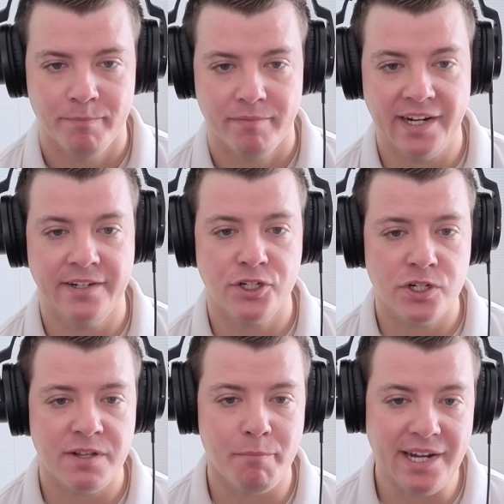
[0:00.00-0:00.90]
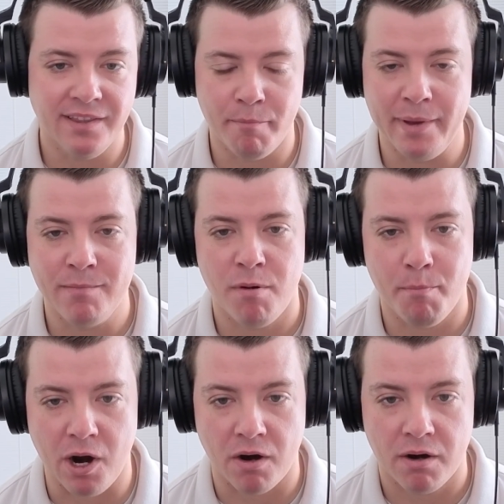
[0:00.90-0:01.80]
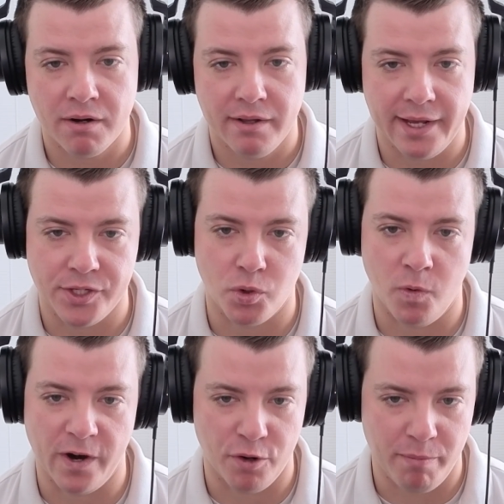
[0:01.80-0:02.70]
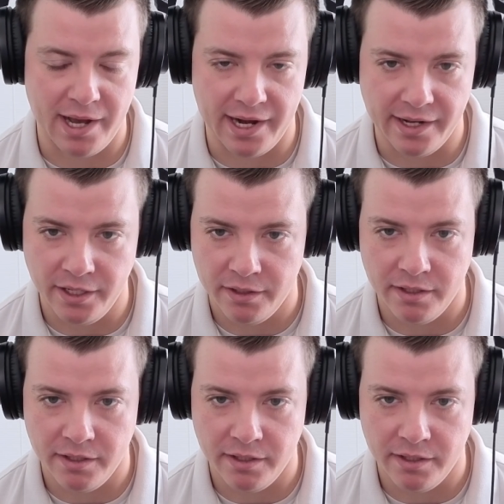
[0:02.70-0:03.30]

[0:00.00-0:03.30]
In addition to meeting the minimum bar as required by